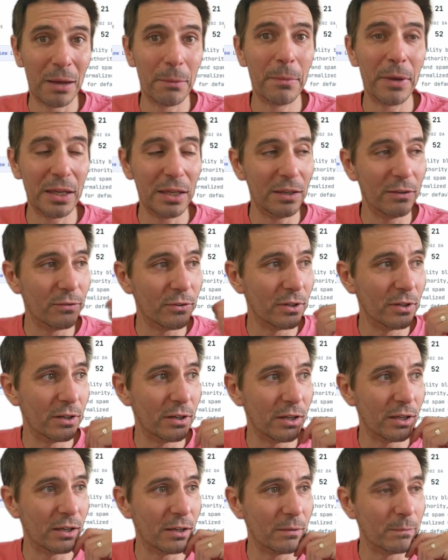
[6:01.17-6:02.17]
I may
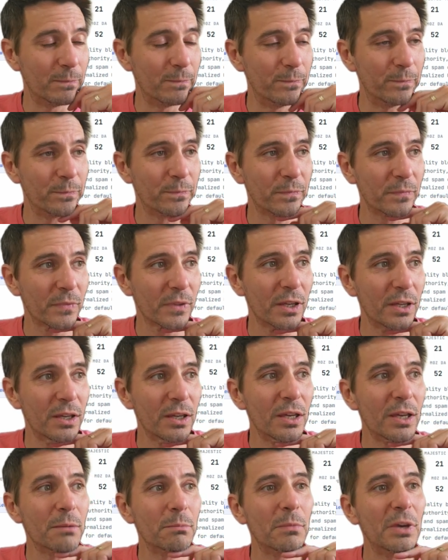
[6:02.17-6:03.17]
even
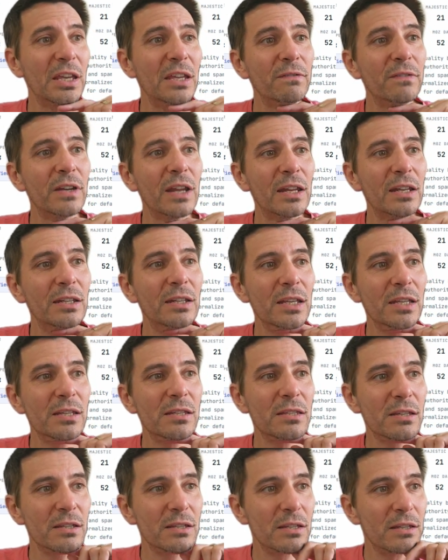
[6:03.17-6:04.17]

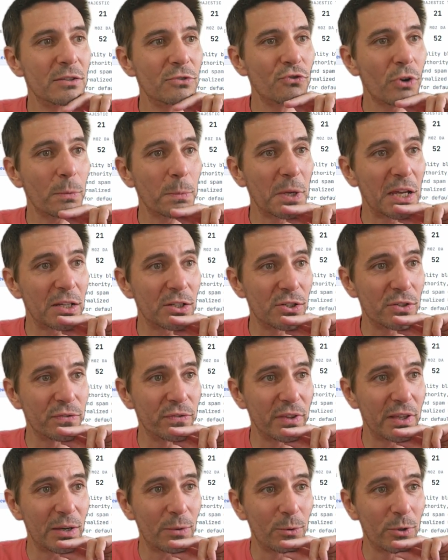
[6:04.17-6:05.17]
enlist a drop catcher
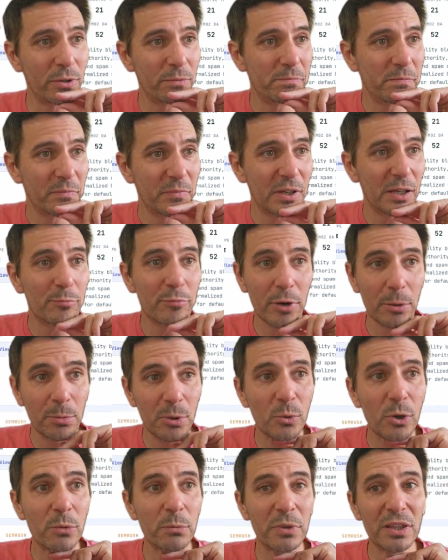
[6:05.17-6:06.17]
for that one. I probably
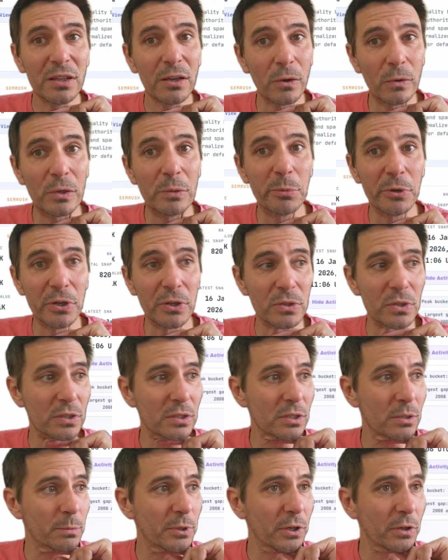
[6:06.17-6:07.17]
won't be the only
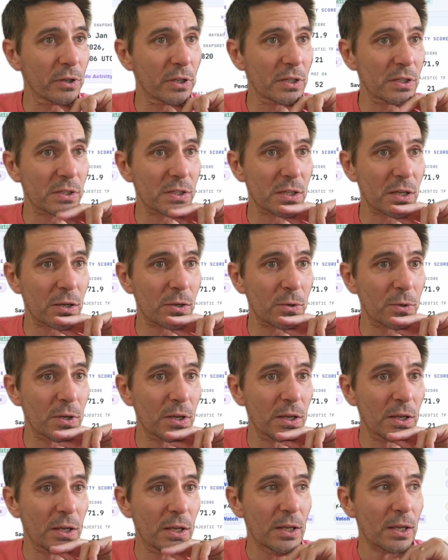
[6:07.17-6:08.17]
person, to be honest. So
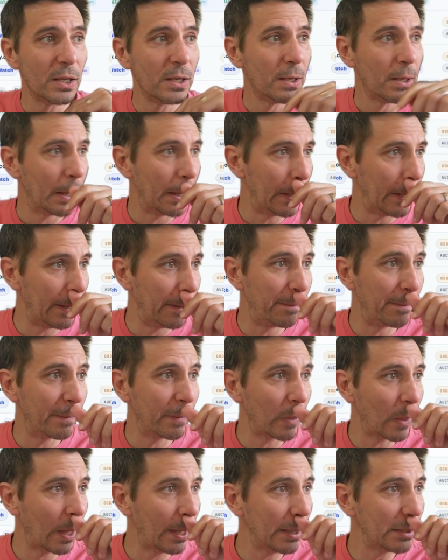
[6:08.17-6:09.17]
I
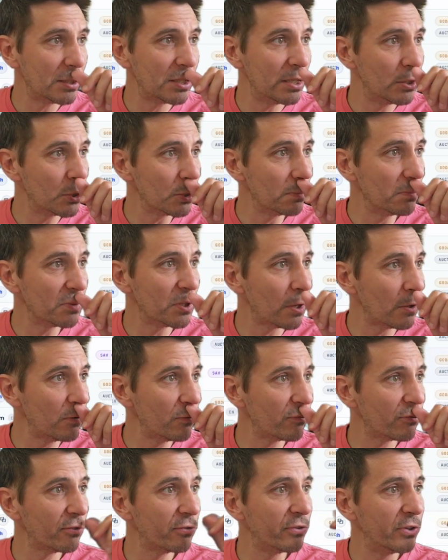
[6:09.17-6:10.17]
actually jumped
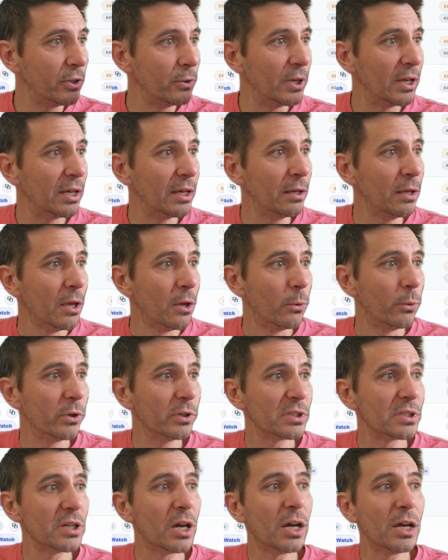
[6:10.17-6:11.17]
over a few here. We've
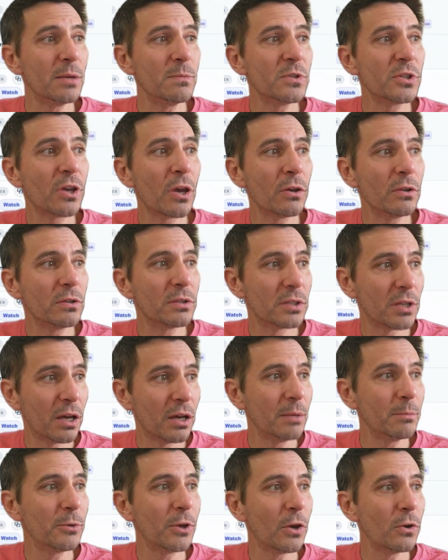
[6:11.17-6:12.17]
got
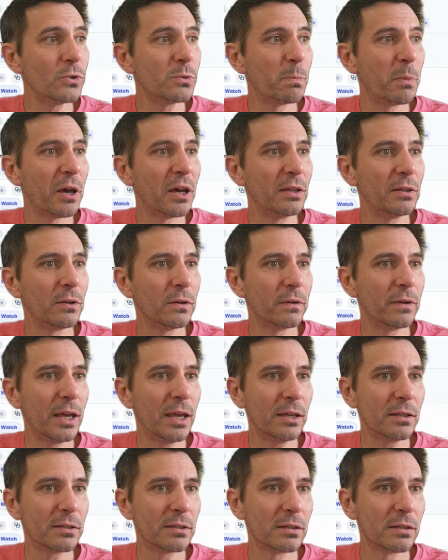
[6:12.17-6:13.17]

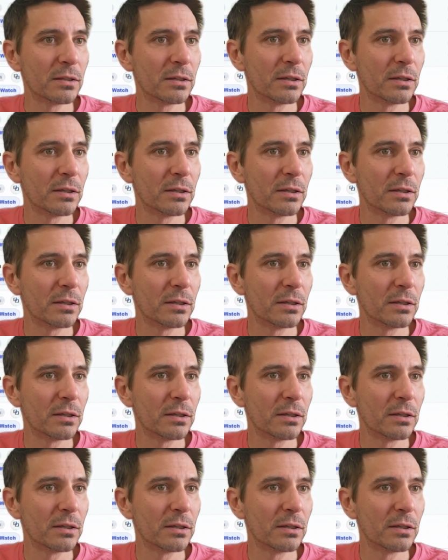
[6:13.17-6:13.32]
timegoesby.net.